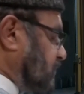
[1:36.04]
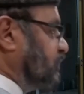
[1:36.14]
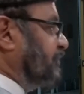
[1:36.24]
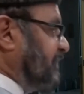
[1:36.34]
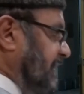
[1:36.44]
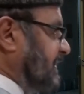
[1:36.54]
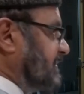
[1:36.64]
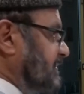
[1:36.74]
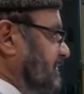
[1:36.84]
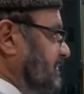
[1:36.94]
to feel
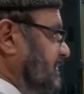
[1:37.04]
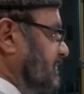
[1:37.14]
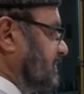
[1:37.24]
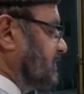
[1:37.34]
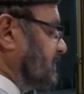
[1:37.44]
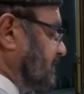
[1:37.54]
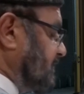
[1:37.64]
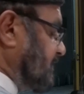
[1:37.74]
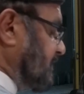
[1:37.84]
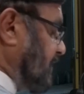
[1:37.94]
it,
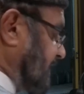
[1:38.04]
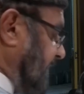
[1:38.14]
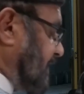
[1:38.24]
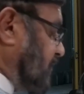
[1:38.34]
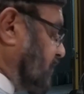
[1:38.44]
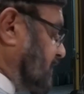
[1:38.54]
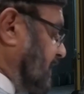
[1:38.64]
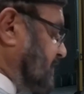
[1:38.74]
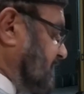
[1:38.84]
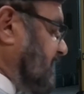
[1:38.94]
her granddaughter,
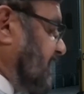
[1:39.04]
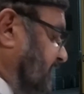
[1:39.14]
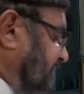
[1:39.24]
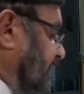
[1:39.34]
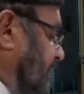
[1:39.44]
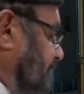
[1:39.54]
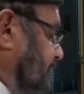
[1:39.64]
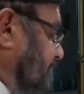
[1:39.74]
and she said, "It's firm."